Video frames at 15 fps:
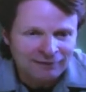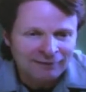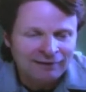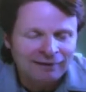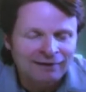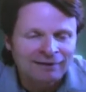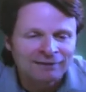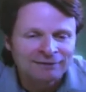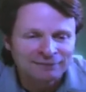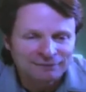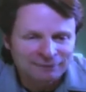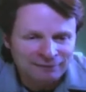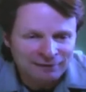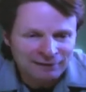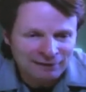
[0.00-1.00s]
and
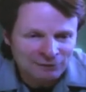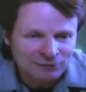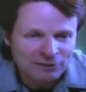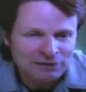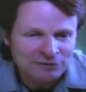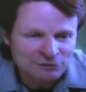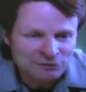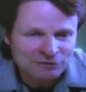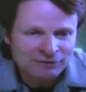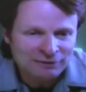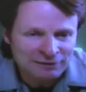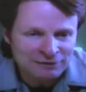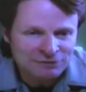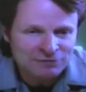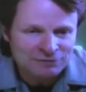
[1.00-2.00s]
they had a
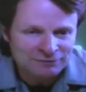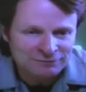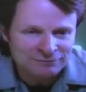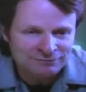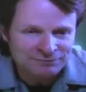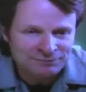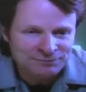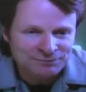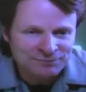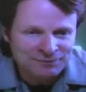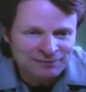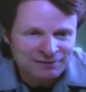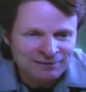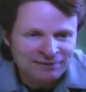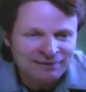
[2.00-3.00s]
reconciliation.
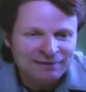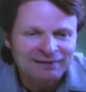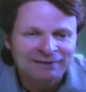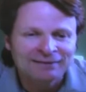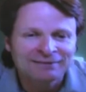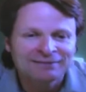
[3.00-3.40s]
Beautiful.